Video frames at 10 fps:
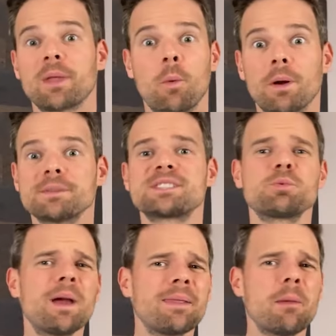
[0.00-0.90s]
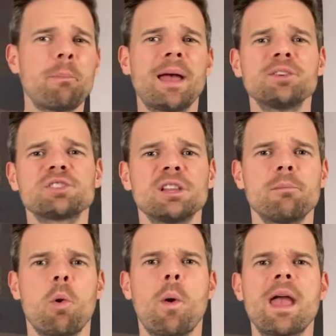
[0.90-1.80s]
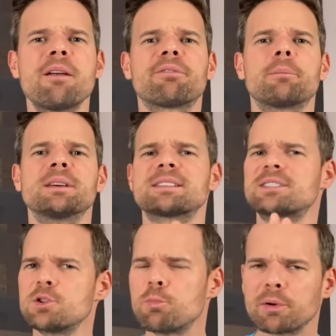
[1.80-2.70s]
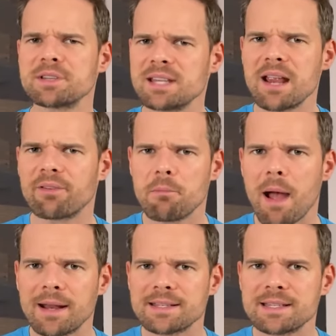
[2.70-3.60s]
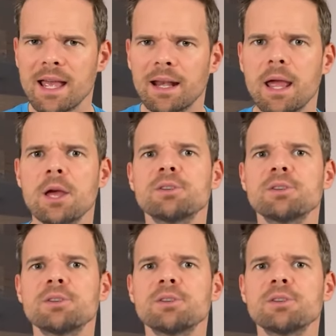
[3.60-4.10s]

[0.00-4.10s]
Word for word: Well, swing the pendulum away from the super saver mindset